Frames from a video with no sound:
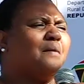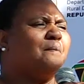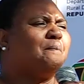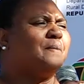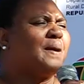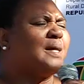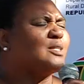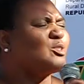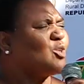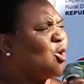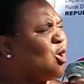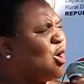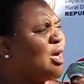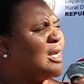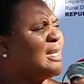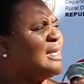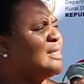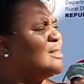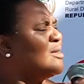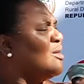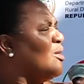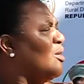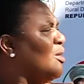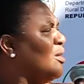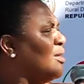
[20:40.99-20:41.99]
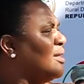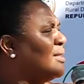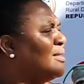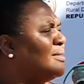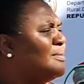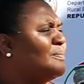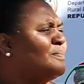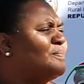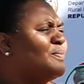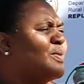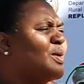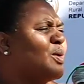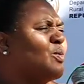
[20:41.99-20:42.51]
But all in all,
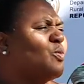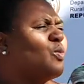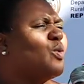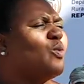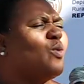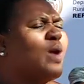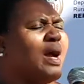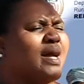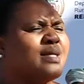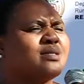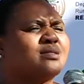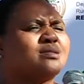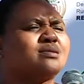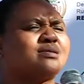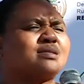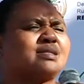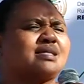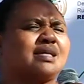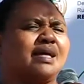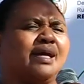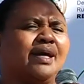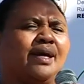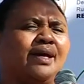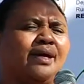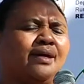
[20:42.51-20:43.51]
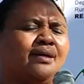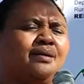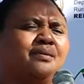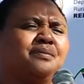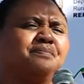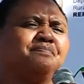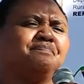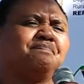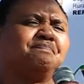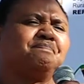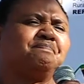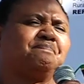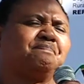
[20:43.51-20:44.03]
we want to say,
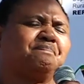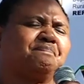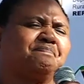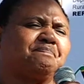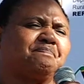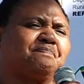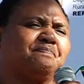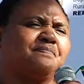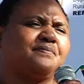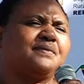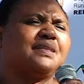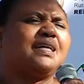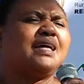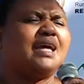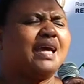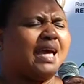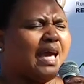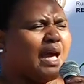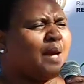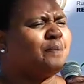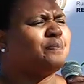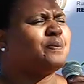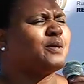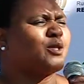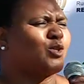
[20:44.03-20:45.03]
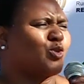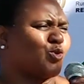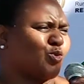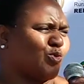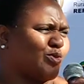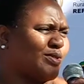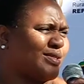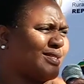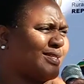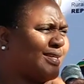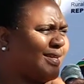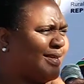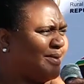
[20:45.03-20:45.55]
happy
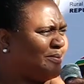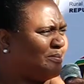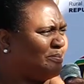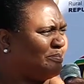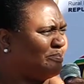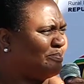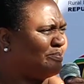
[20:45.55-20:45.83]
Tuesday.